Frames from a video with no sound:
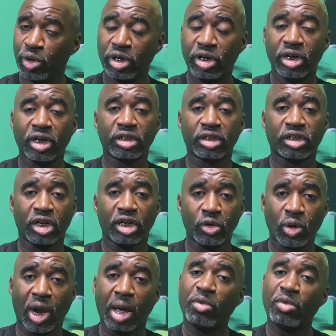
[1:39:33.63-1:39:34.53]
a real nigga
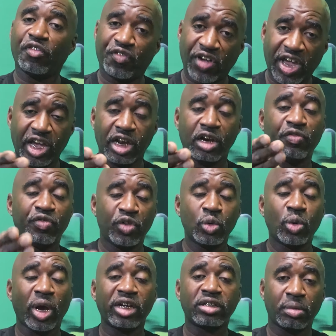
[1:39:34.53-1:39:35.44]
salute. I'm a fan
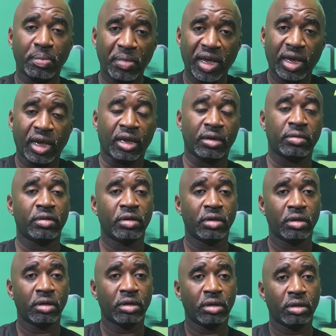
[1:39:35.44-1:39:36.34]
of you as a man.